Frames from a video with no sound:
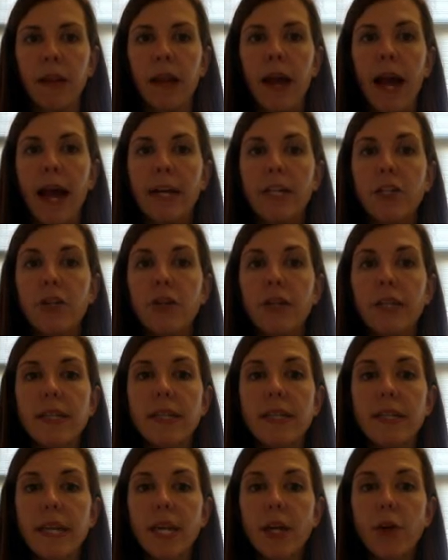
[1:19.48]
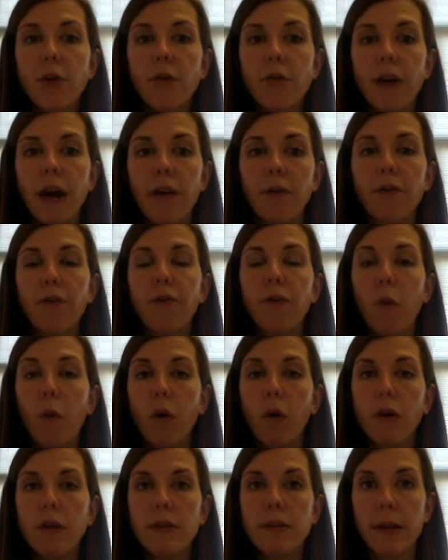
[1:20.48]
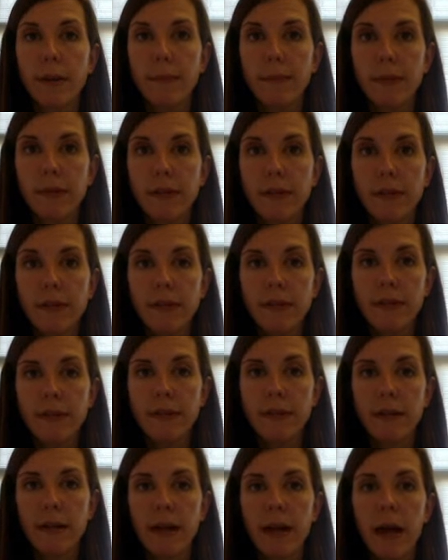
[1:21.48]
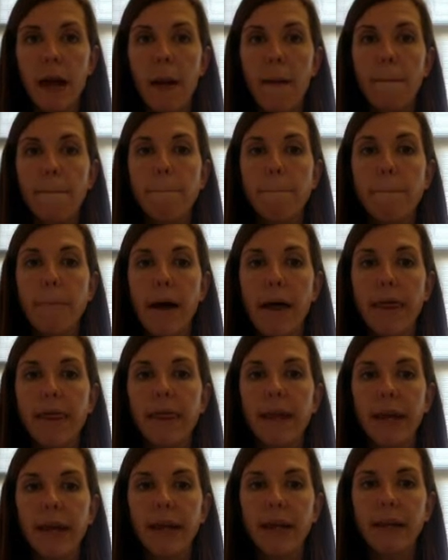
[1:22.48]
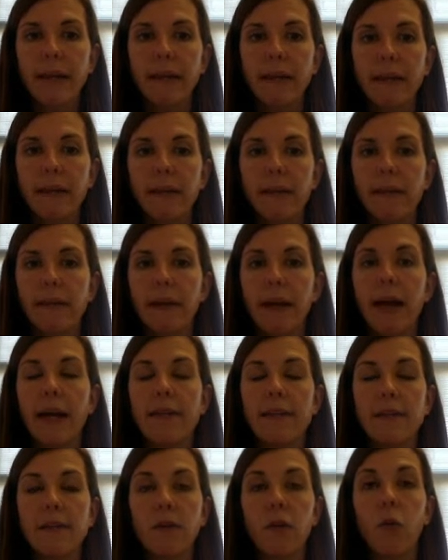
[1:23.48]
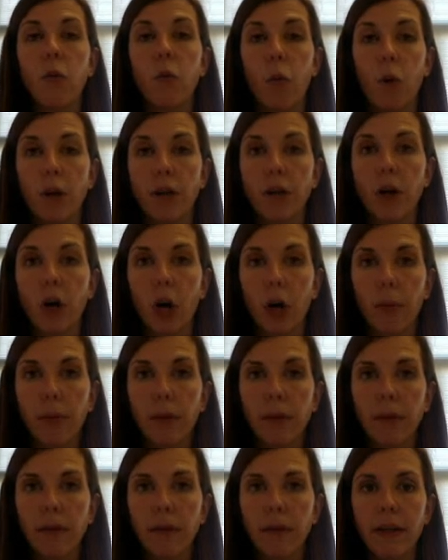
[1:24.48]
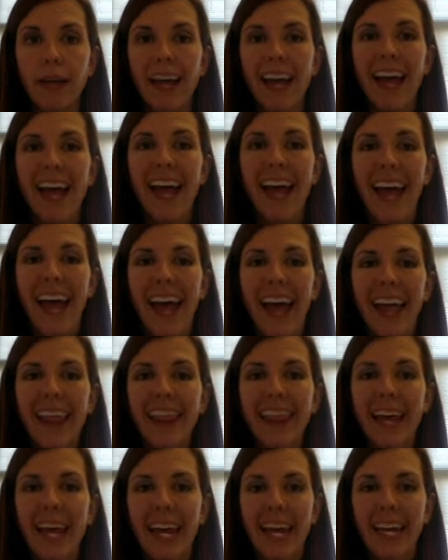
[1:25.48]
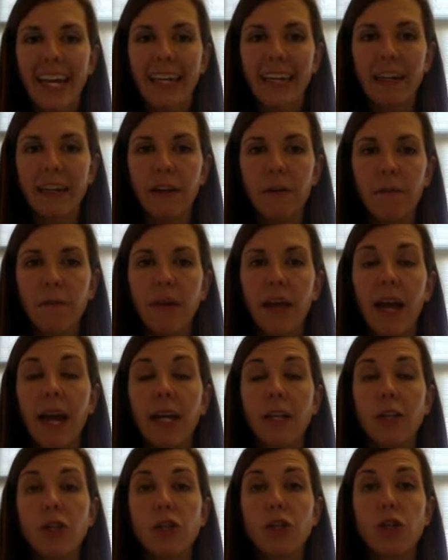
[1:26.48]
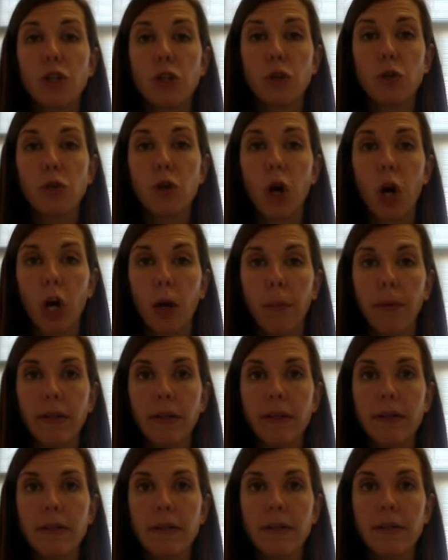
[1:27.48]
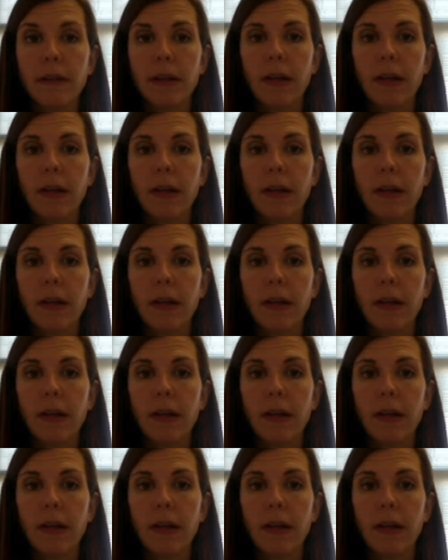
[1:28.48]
As you can see, you've got 4 substances. Methane has 1 carbon, ethane has 2 carbons,